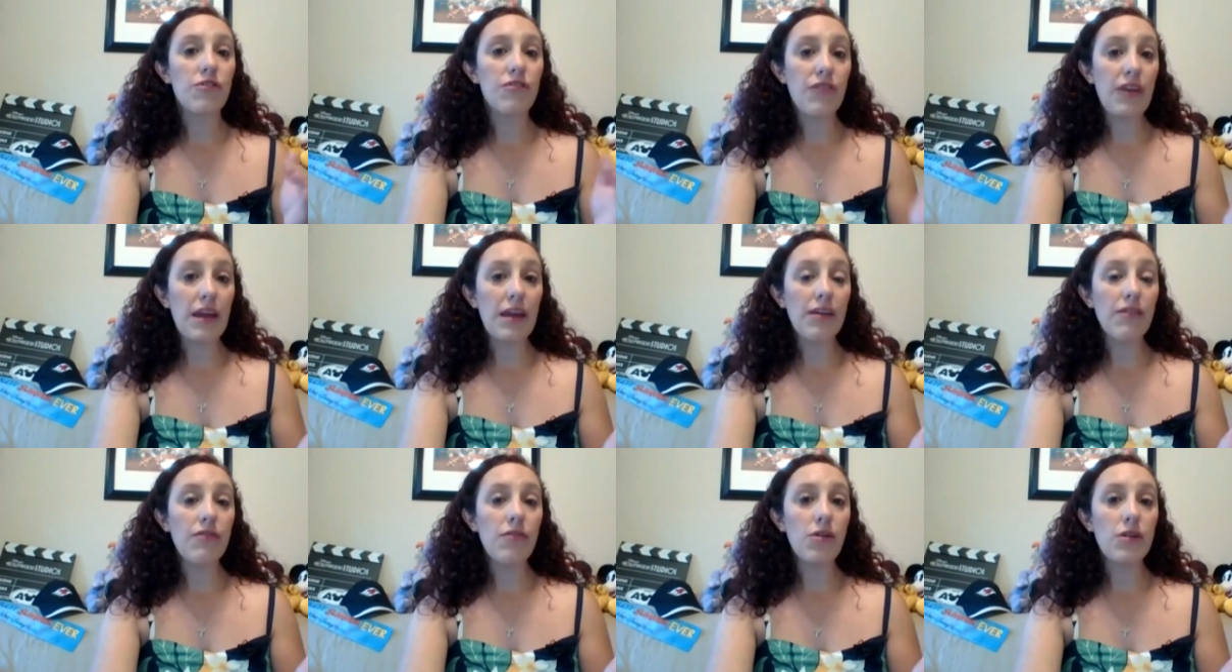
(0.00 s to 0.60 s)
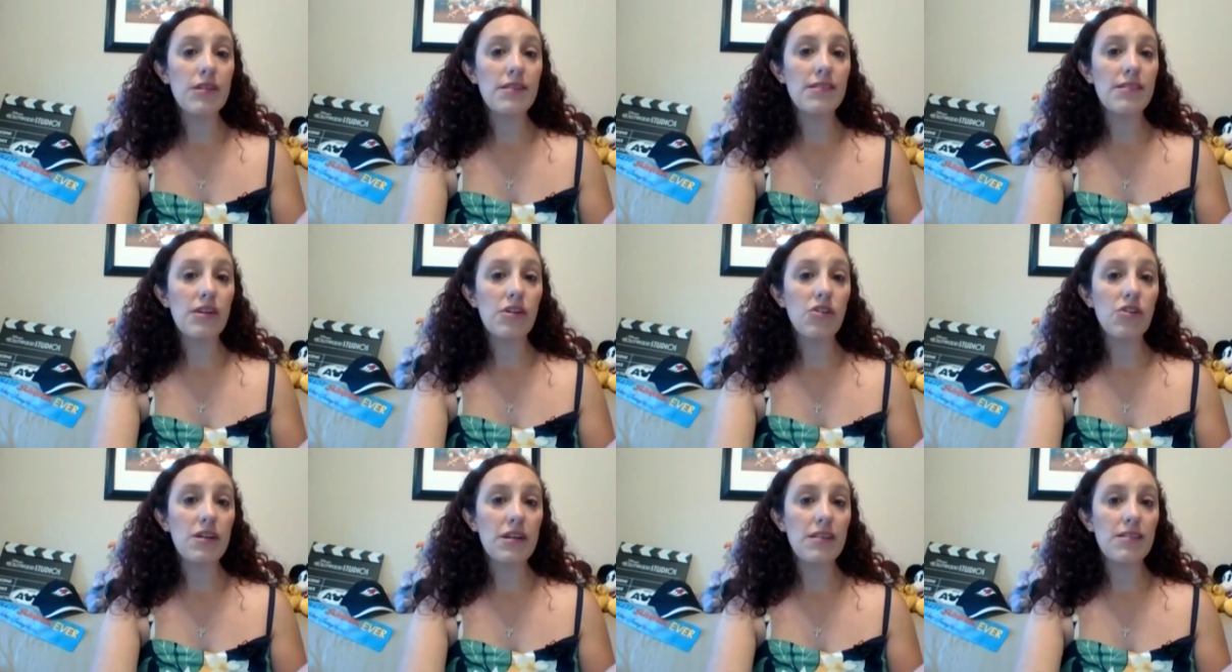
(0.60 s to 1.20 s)
fee for the
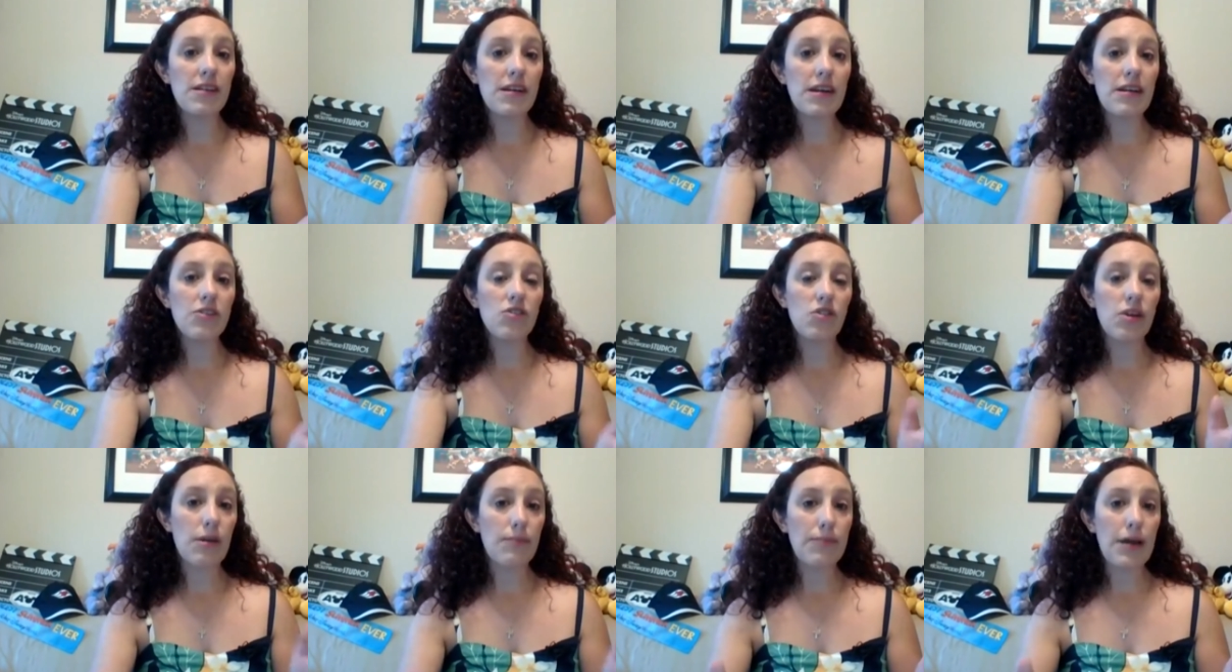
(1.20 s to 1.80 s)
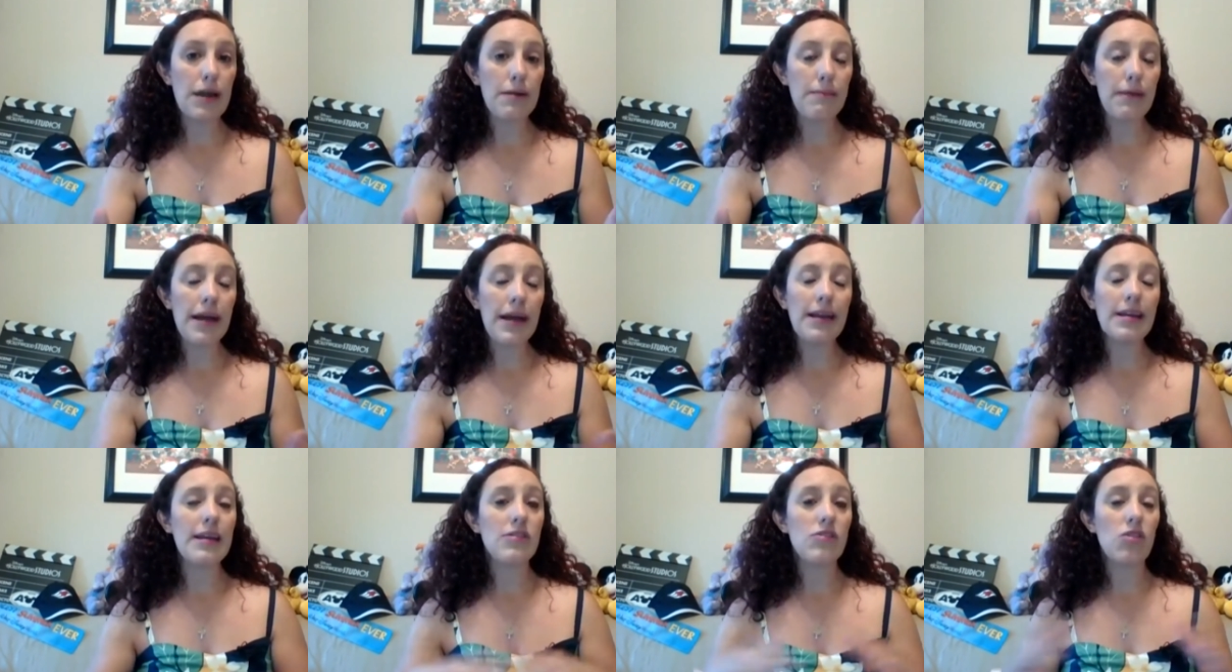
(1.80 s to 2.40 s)
single day ticket, so keep that in
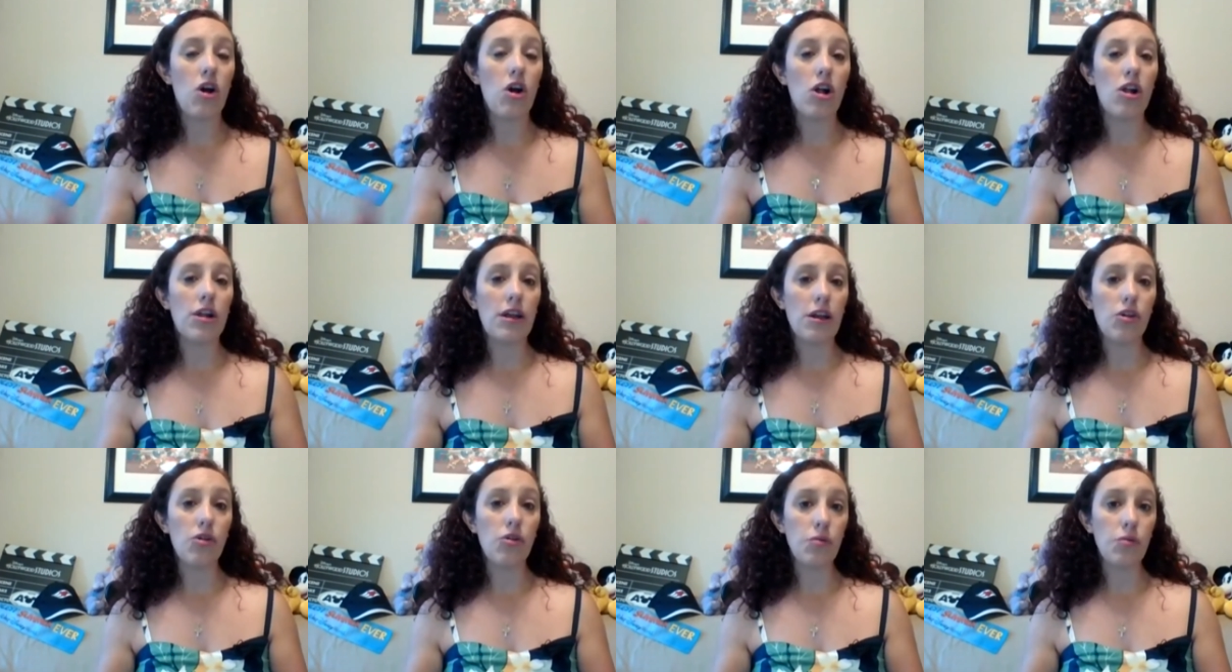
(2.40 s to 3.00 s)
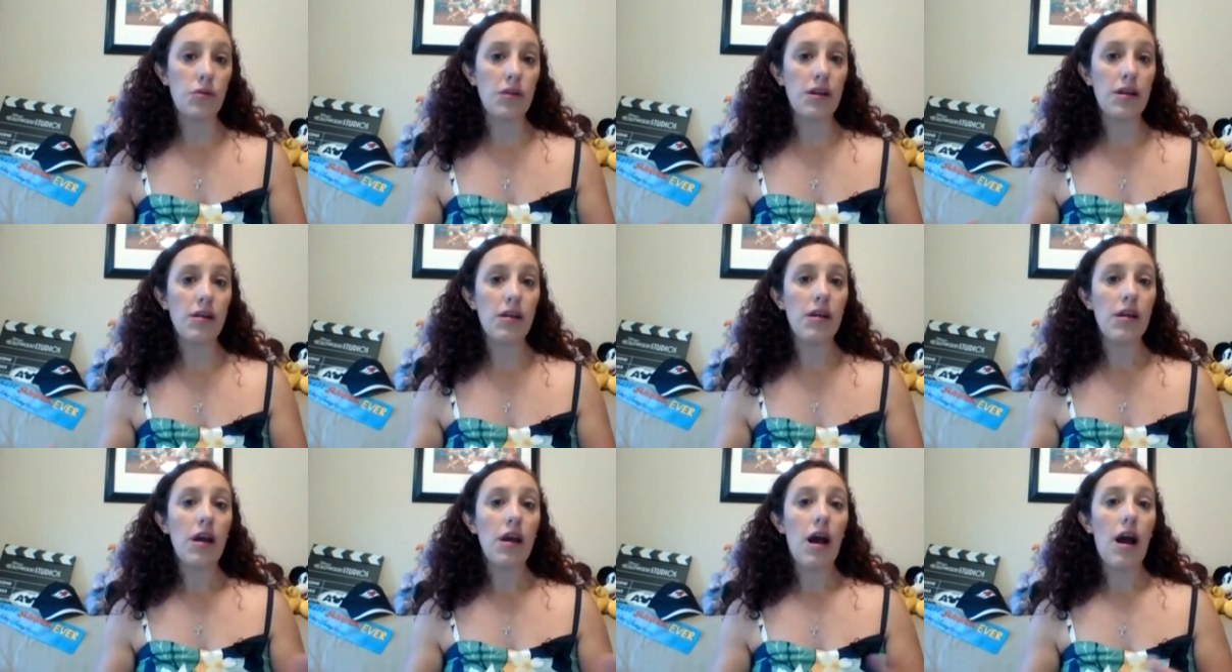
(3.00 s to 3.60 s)
mind. It's all included.